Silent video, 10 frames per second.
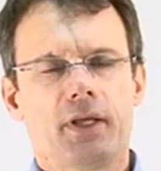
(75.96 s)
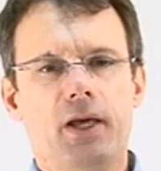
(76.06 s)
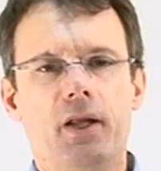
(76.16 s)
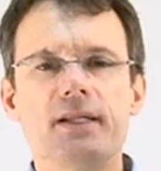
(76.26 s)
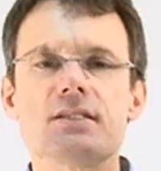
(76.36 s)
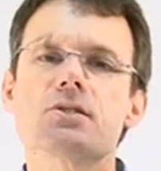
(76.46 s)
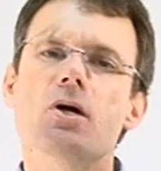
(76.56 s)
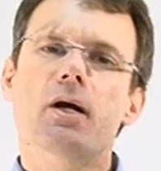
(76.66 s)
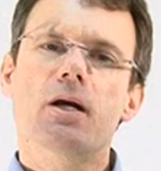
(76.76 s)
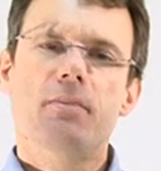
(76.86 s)
Now let's
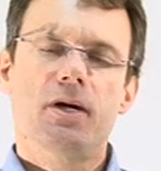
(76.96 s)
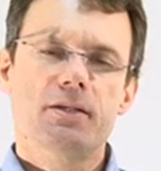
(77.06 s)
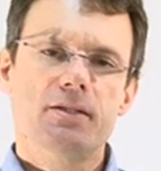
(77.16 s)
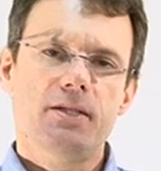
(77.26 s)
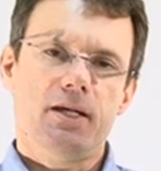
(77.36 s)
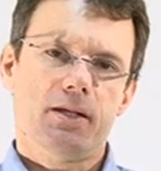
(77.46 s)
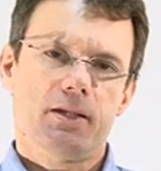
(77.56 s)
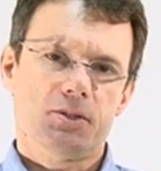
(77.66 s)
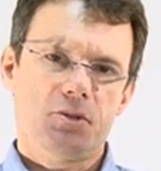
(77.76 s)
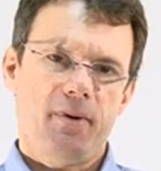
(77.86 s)
talk about the
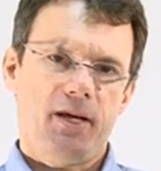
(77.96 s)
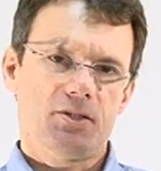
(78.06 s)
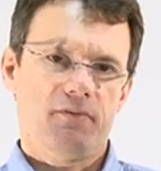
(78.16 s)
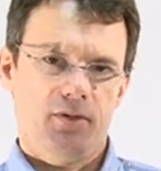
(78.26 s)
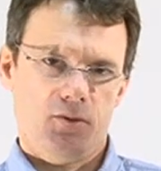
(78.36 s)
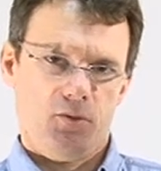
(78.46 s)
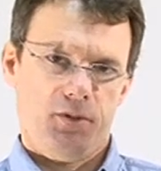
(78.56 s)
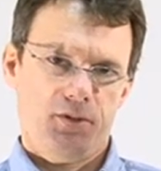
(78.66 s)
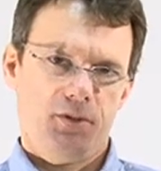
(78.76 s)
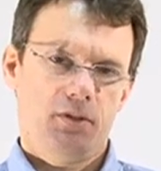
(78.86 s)
technical specs of the
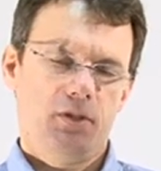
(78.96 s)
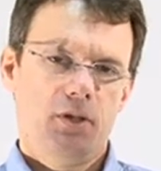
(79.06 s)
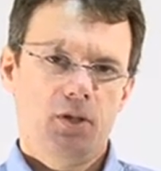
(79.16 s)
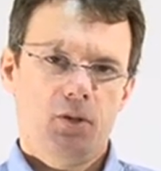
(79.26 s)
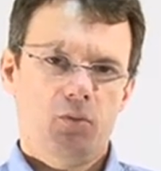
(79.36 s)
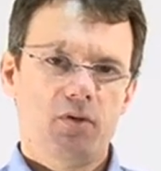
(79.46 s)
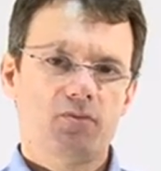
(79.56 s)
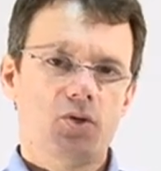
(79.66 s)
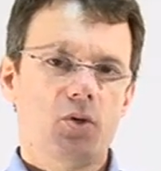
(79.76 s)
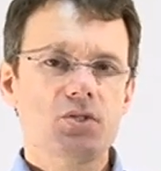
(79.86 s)
torch. We have
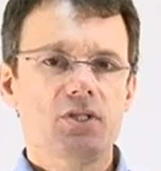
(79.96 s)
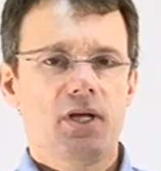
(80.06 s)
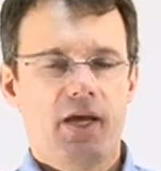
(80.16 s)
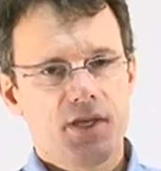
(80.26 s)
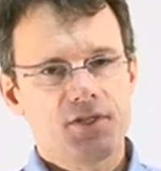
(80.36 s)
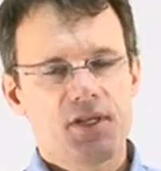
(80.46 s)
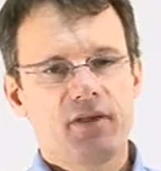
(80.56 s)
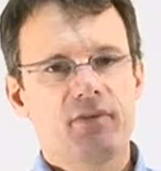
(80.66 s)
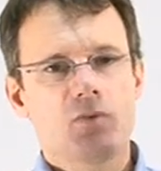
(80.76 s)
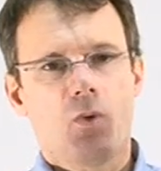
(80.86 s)
chosen a
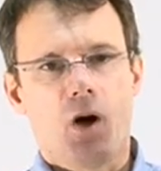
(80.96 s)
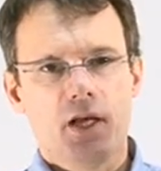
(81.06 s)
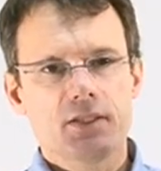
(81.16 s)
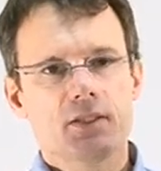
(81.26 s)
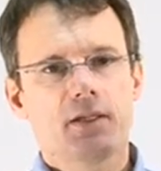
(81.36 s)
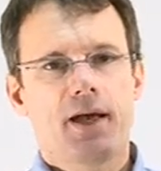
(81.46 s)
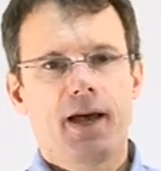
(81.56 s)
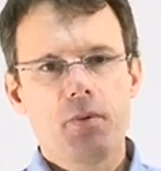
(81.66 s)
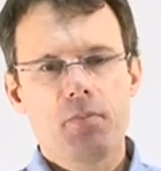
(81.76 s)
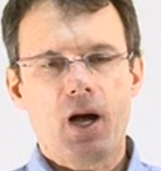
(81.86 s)
7 watt
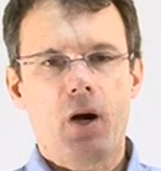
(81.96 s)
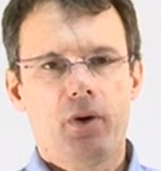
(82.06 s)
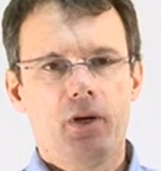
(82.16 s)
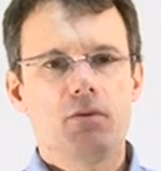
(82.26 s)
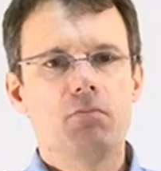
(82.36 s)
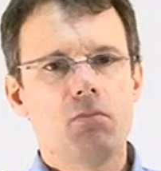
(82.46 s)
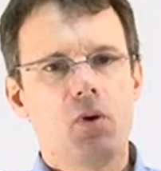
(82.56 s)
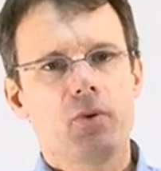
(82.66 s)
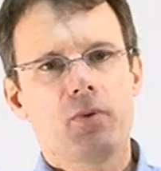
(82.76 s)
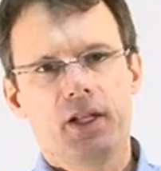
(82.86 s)
high power
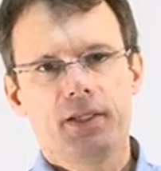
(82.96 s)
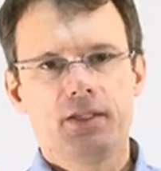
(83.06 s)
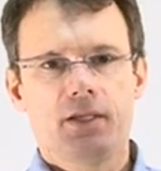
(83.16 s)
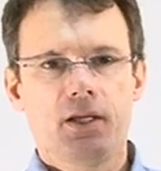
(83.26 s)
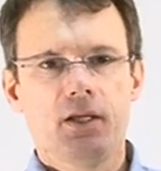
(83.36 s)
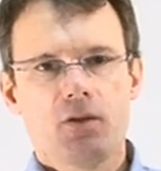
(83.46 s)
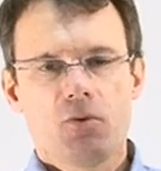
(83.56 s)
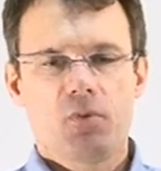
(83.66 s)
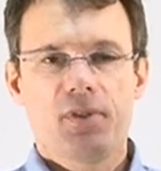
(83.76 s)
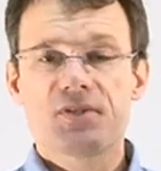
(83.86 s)
mono LED
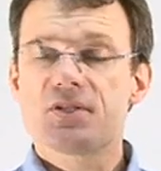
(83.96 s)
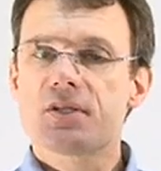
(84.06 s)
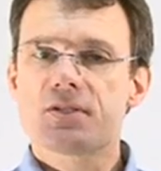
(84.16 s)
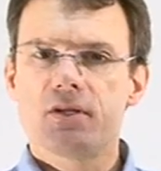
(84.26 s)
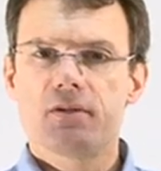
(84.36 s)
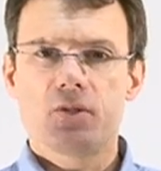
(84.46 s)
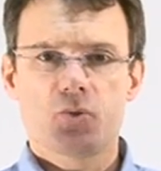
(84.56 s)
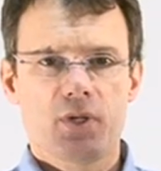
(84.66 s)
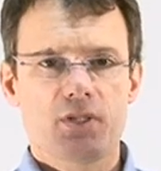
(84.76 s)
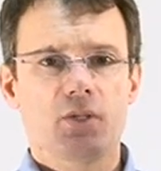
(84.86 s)
with a
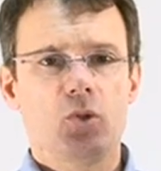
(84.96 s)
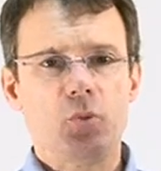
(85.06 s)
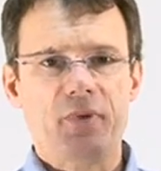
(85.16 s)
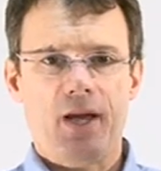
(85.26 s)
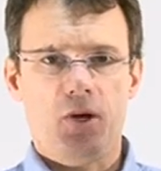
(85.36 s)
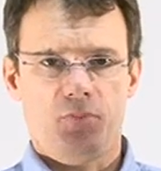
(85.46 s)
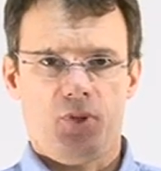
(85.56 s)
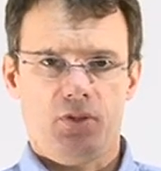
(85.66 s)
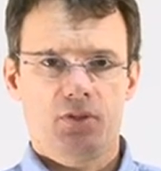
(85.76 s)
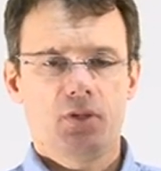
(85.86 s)
620 lumen
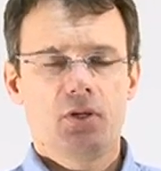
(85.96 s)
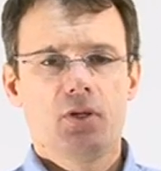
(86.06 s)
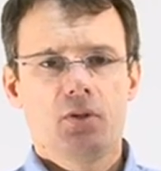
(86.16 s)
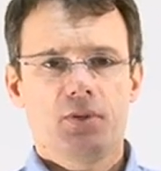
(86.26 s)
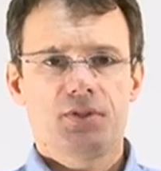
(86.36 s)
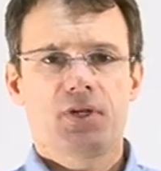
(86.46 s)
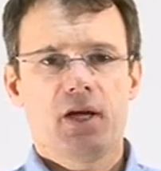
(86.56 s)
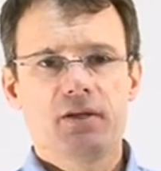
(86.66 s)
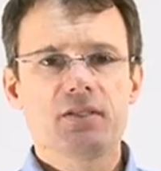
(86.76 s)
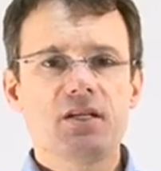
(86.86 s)
output, which
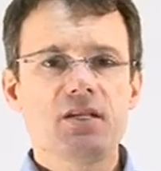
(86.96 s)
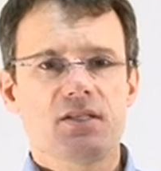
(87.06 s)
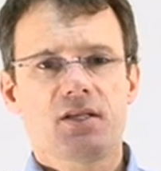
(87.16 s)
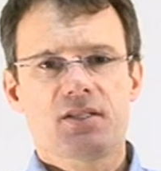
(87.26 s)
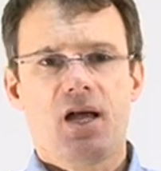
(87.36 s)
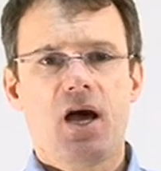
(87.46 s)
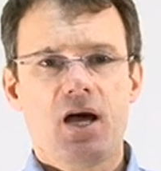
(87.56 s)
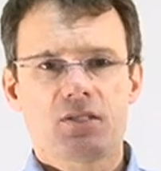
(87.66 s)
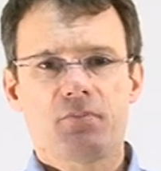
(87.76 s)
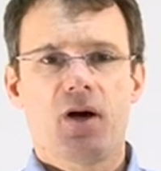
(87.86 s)
guarantees us a
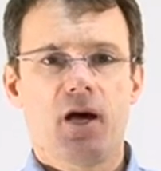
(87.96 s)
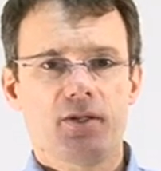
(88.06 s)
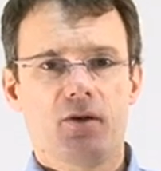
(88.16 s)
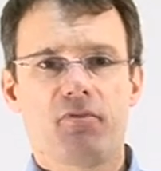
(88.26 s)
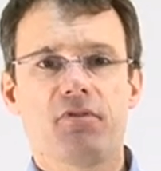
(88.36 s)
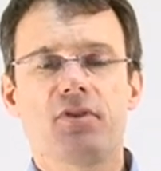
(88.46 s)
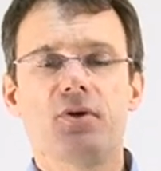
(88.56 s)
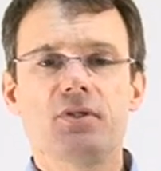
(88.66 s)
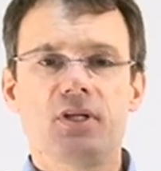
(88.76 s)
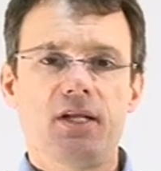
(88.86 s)
hotspot of
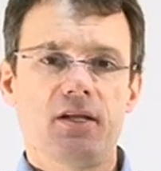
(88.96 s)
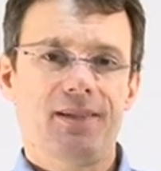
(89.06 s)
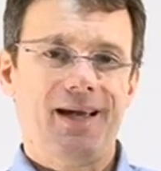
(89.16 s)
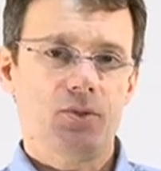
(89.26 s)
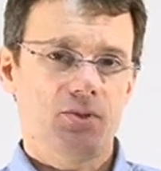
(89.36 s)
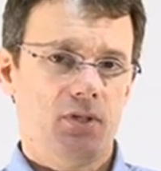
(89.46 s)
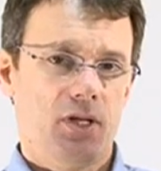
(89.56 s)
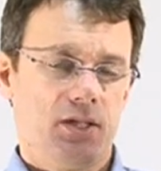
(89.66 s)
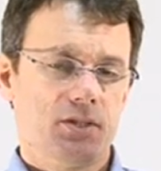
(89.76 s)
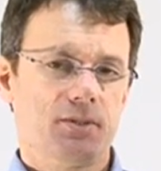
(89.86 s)
13,000
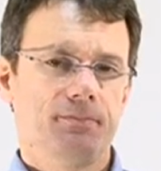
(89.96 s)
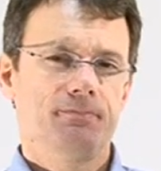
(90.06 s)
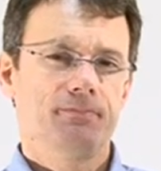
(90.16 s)
lux.